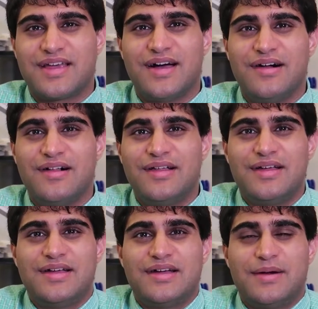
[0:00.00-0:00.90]
tell
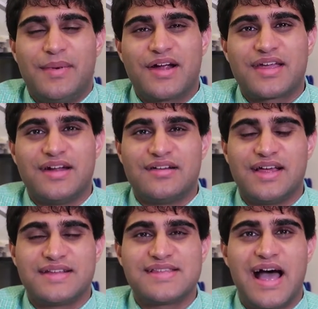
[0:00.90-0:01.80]
American
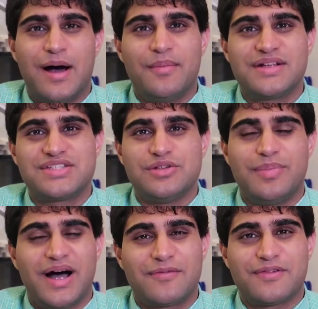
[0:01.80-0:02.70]
Airlines how much you
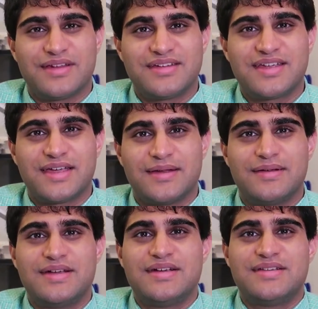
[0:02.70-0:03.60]
bought for the ticket.
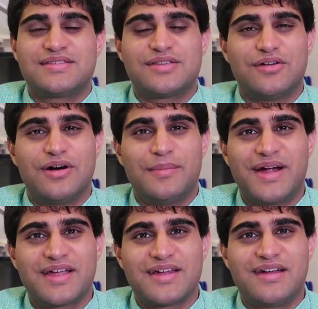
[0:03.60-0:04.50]
So
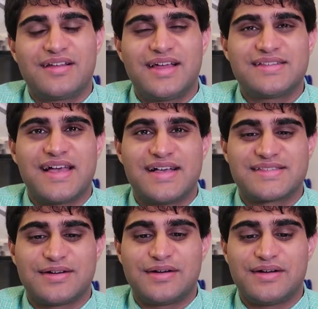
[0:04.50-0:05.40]
American Airlines has
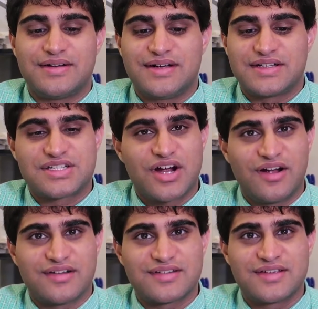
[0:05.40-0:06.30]
a
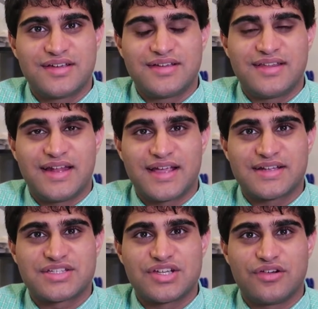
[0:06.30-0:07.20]
chart that I
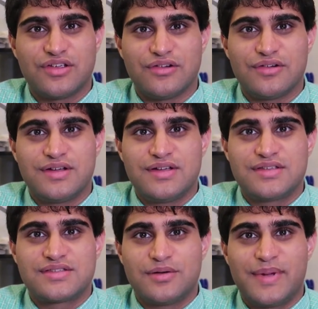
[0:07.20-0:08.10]
can show you.
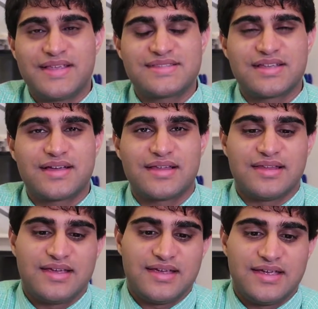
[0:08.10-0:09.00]
So
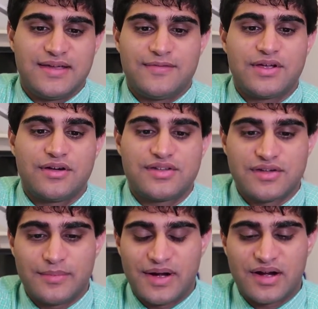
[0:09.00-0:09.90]
basically, if you go
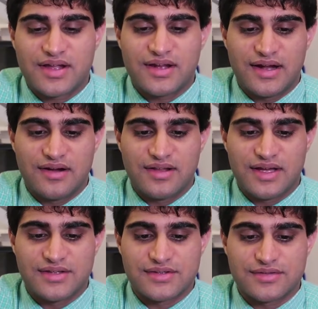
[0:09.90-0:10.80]
to American
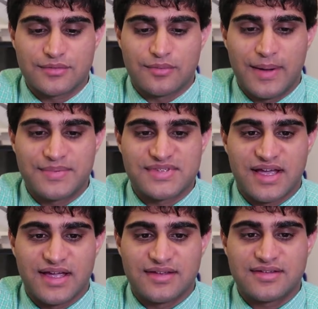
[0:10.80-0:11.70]
Airlines
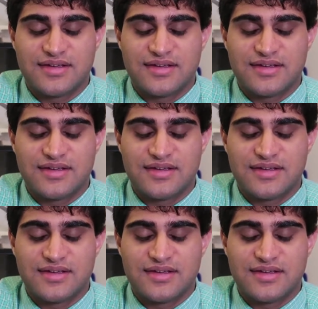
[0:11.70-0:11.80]
website